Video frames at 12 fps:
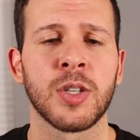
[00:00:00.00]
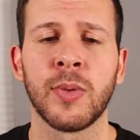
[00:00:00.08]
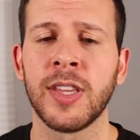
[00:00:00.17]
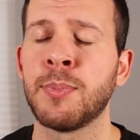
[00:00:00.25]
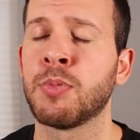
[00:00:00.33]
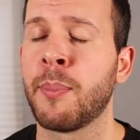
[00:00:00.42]
to
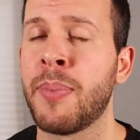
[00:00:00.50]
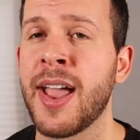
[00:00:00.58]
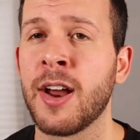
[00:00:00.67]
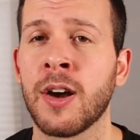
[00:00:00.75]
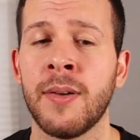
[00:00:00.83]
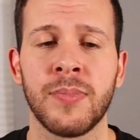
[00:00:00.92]
really
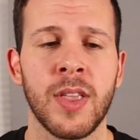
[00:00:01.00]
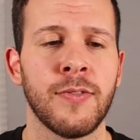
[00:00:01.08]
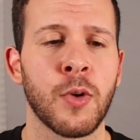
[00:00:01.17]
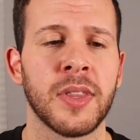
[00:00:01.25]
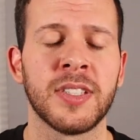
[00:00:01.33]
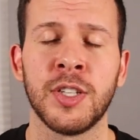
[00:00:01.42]
prepare
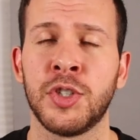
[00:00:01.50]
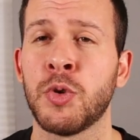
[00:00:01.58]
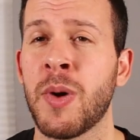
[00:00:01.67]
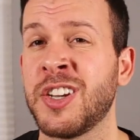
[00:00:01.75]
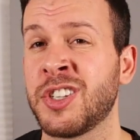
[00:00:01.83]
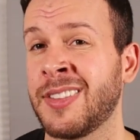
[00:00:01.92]
for the
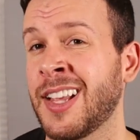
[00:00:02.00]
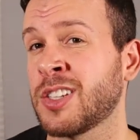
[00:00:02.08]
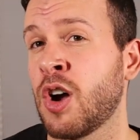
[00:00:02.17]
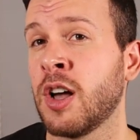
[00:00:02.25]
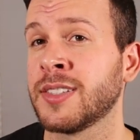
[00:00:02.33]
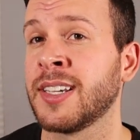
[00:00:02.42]
situation that's
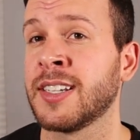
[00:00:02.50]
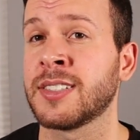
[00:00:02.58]
causing